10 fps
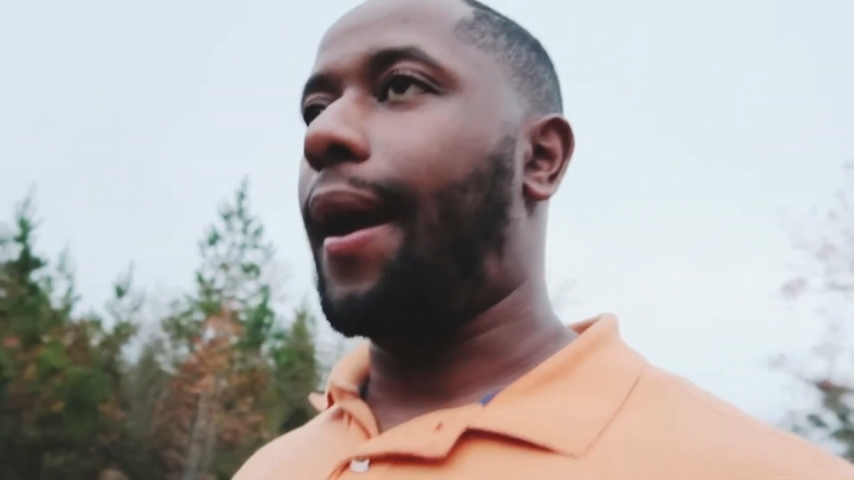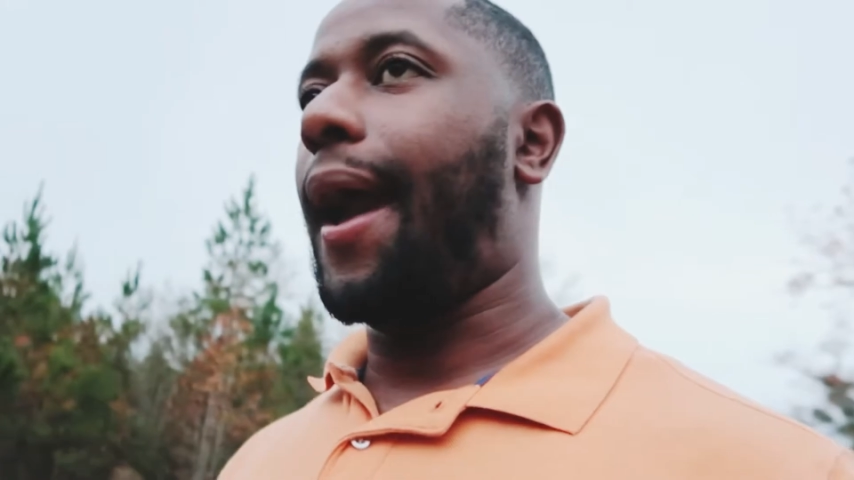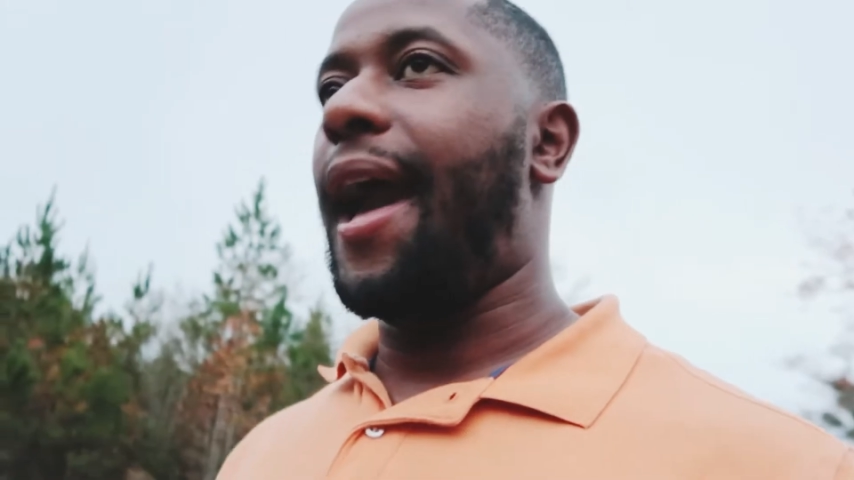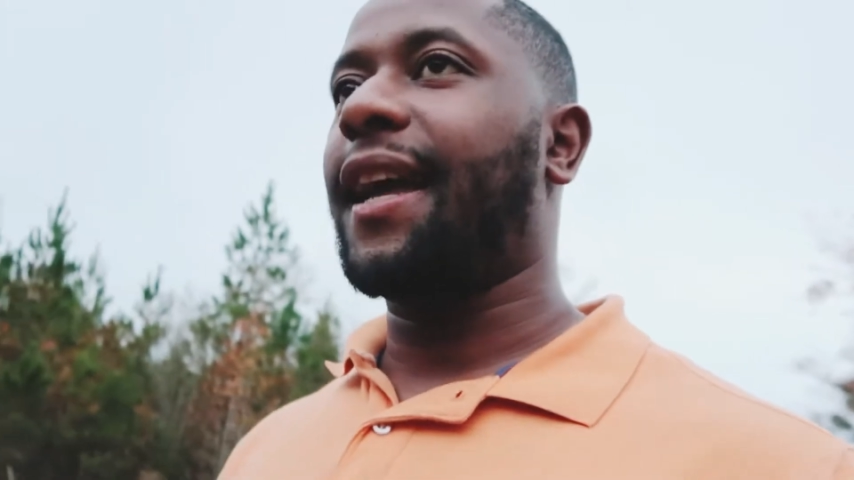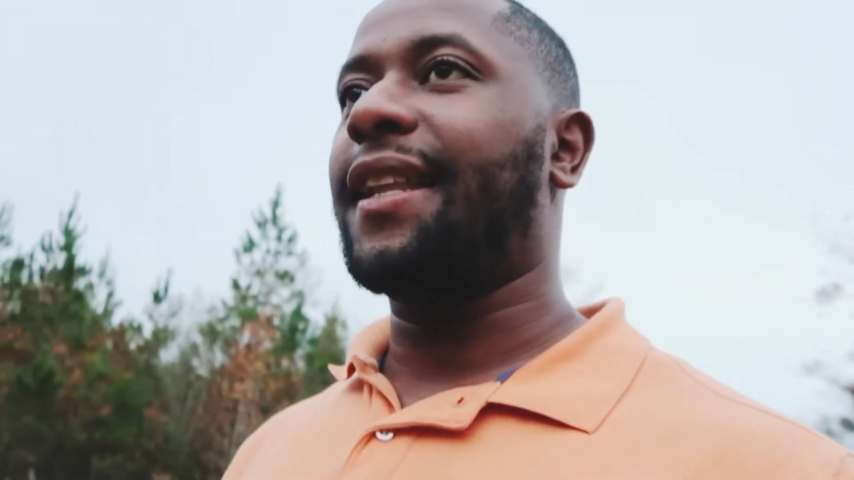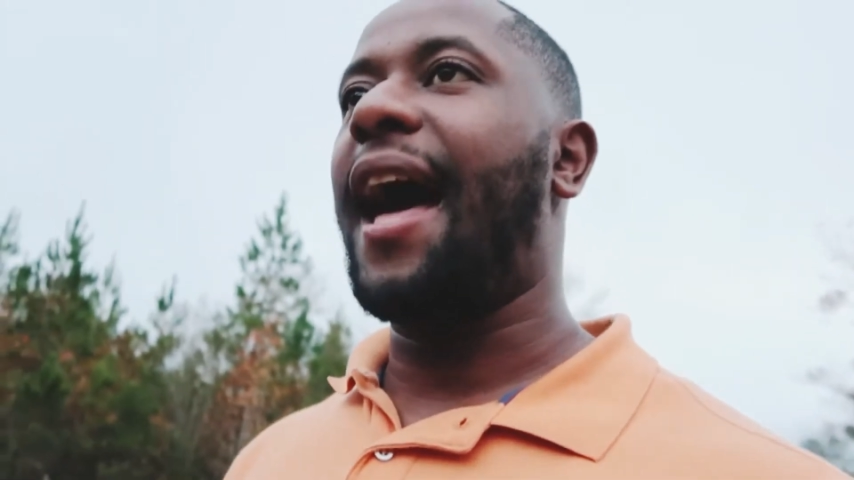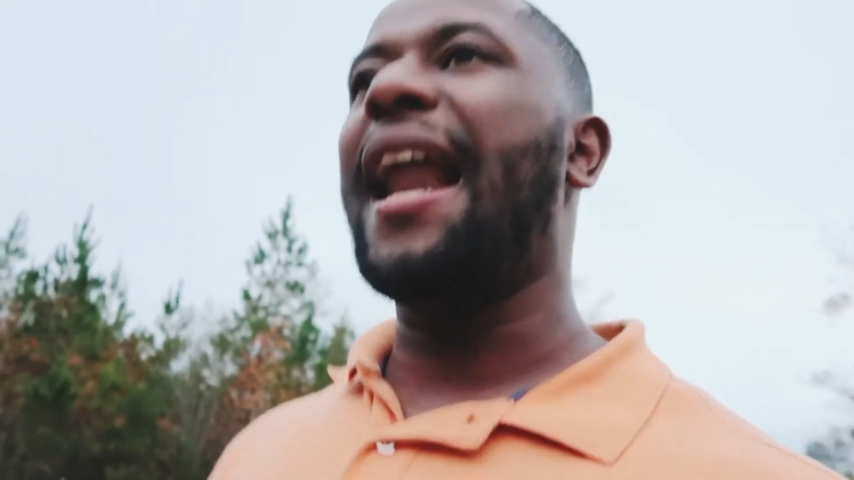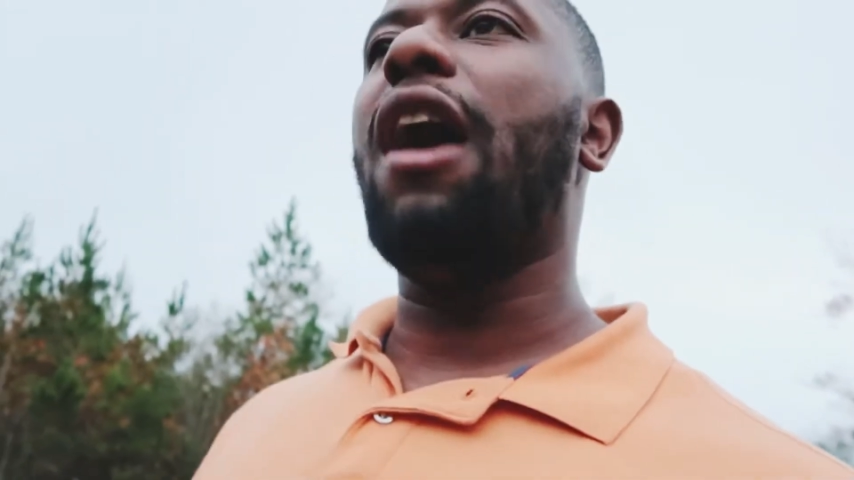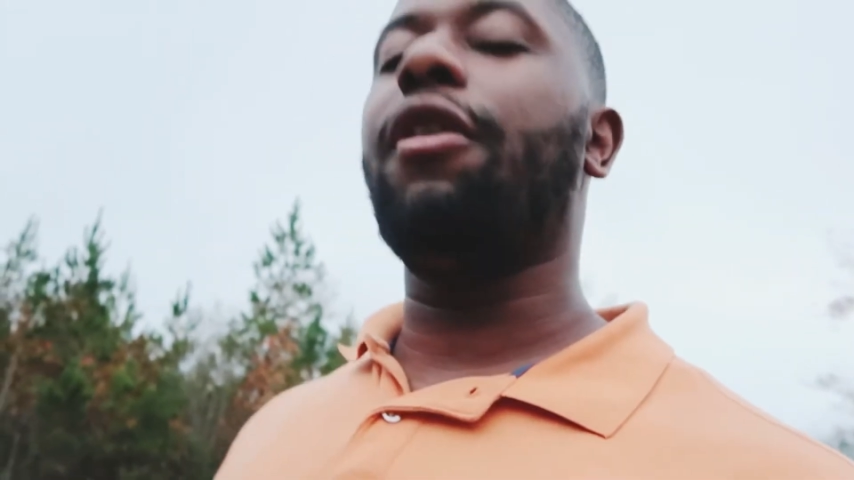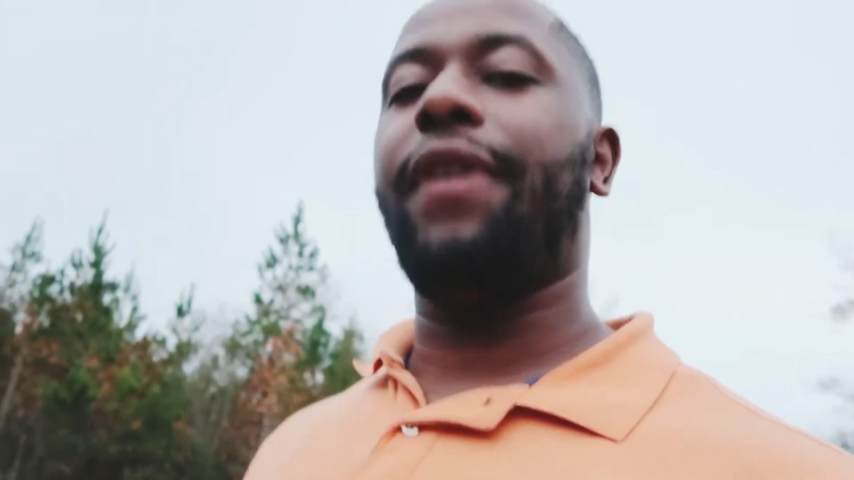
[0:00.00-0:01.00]
act not
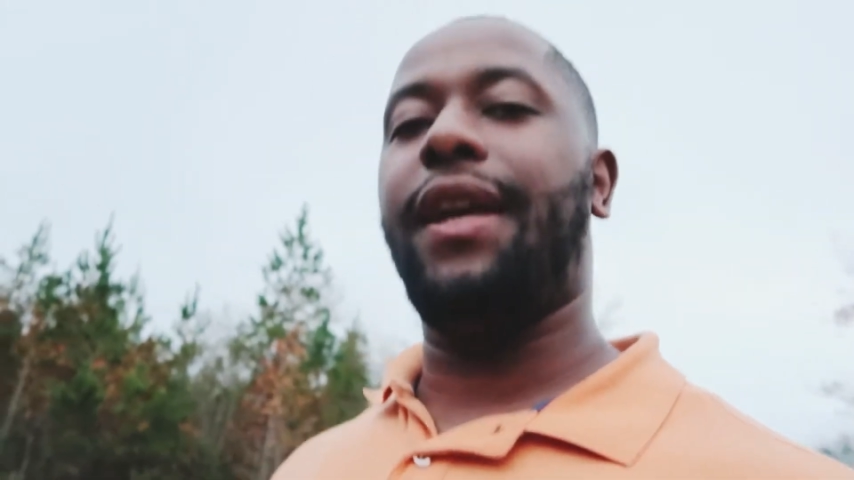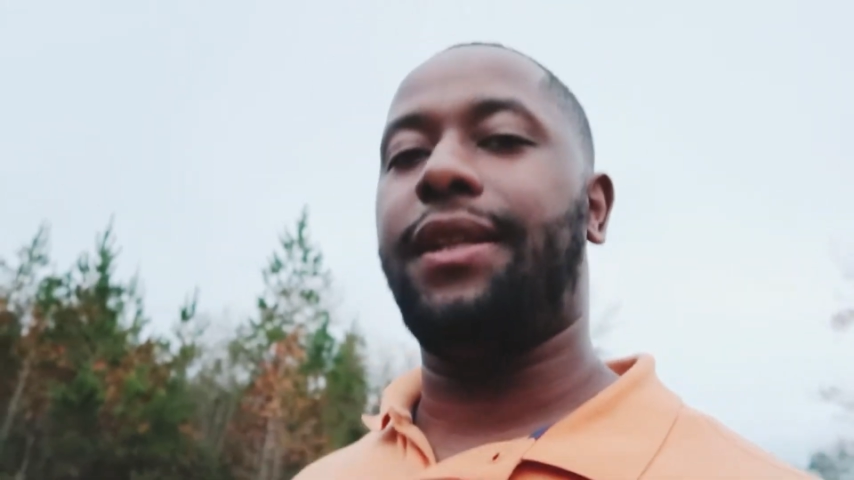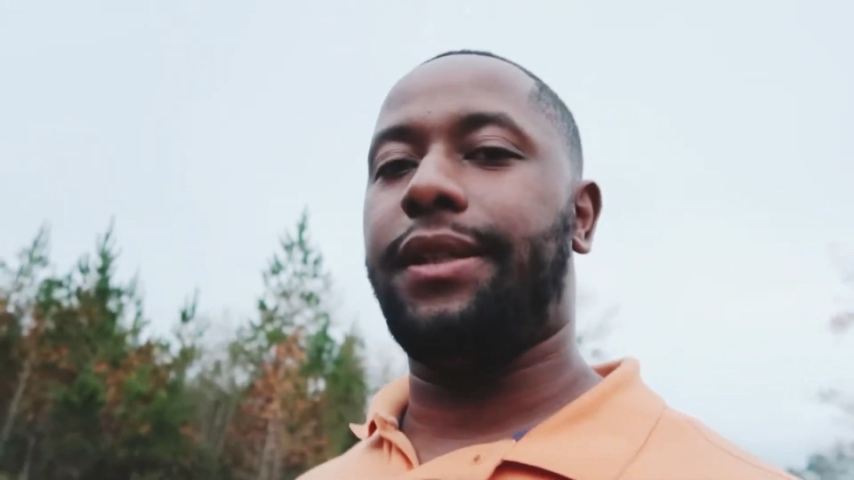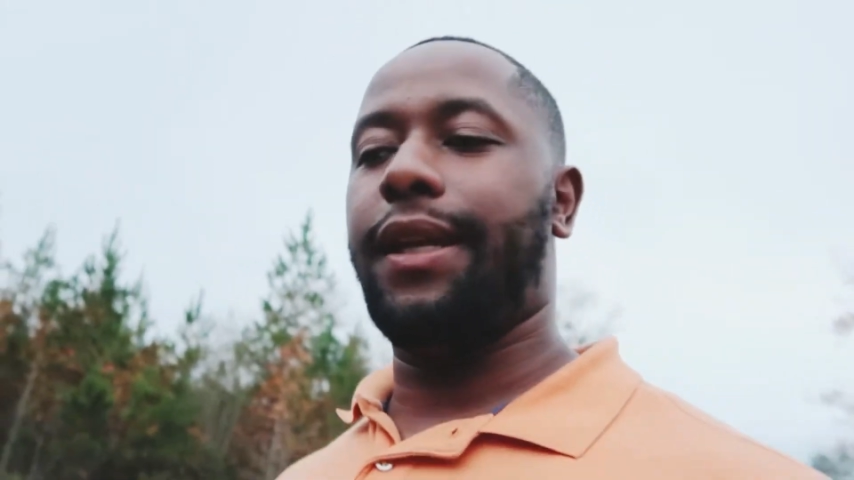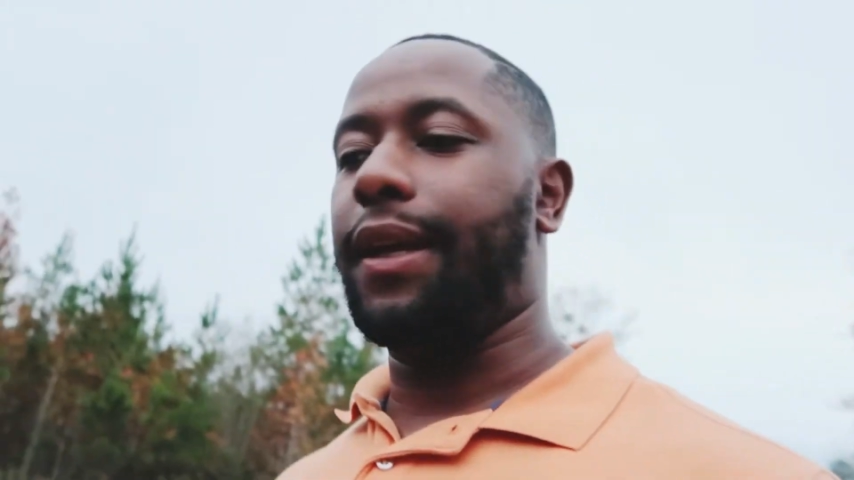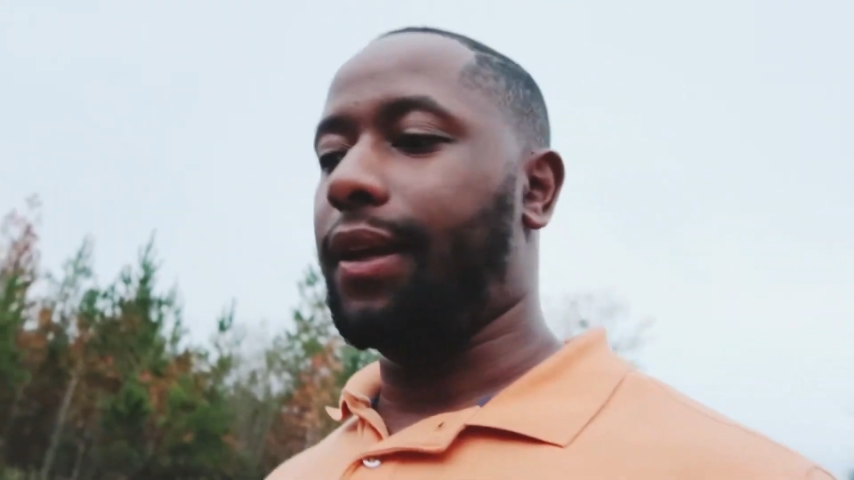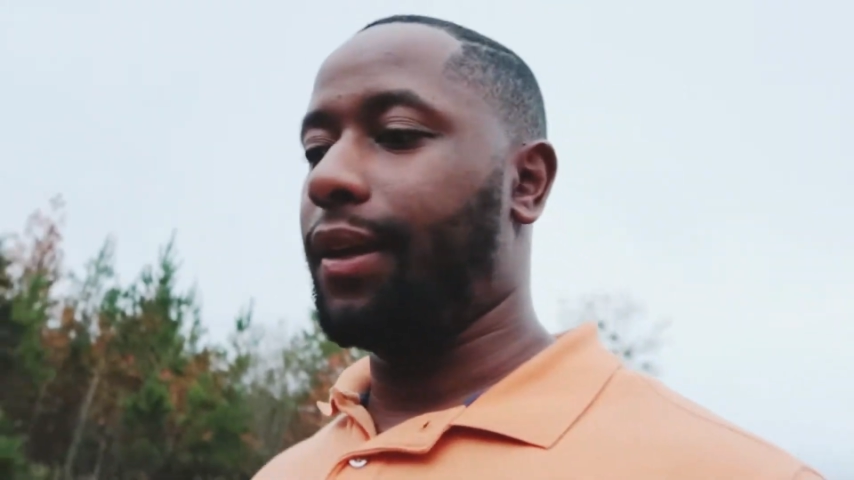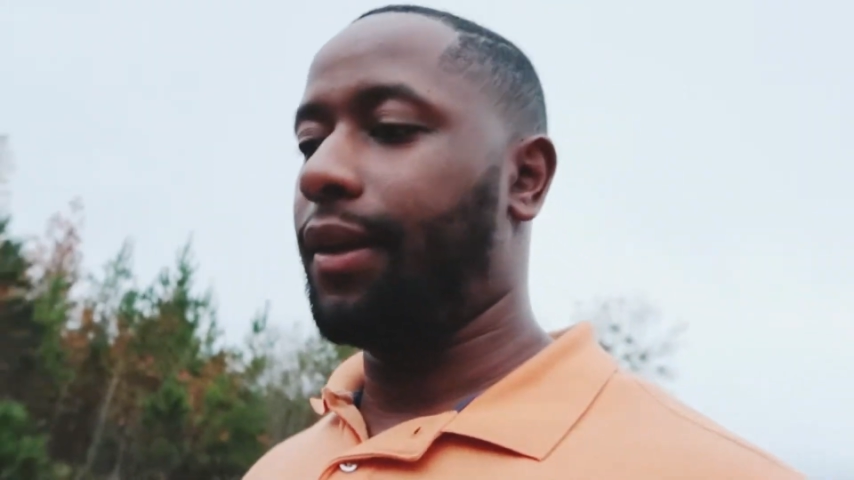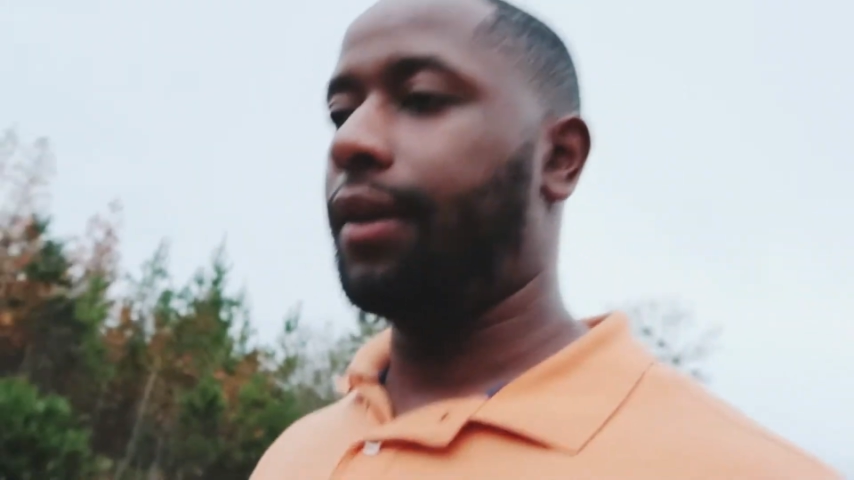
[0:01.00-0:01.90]
out of instinct.